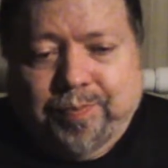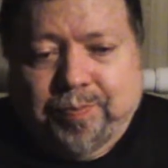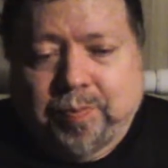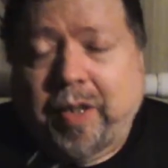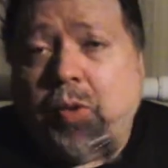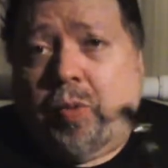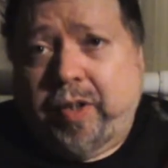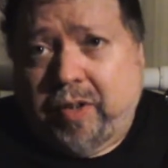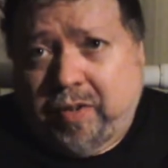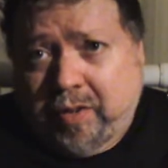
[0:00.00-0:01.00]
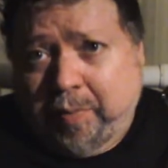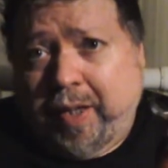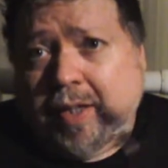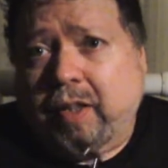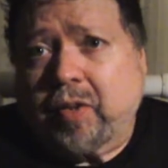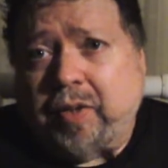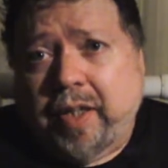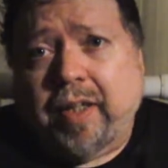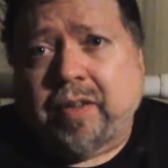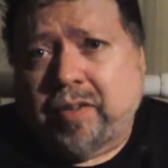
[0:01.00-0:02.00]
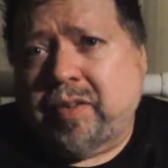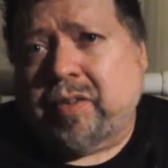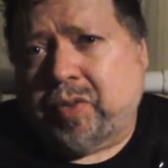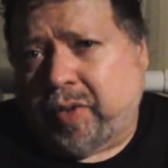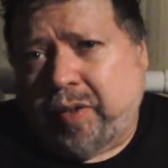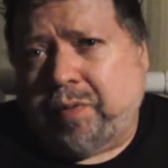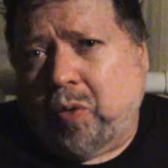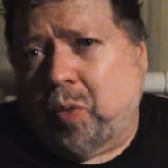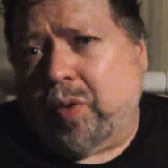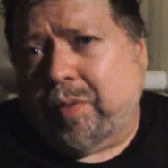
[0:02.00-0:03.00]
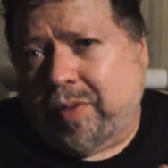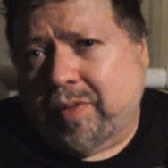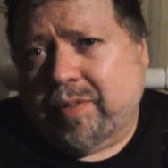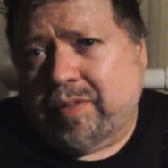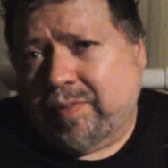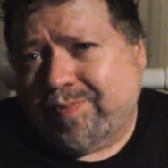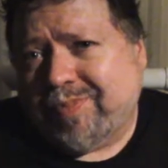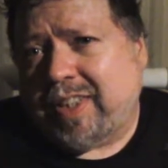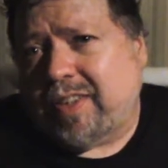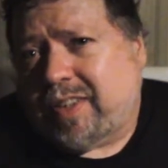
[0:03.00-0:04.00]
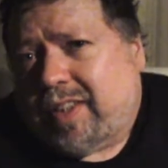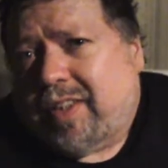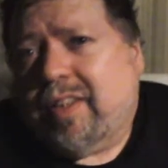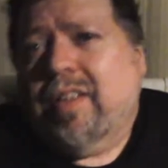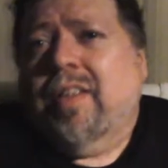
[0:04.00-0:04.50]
By the way, this tobacco, yeah, it's just a straightforward tasting,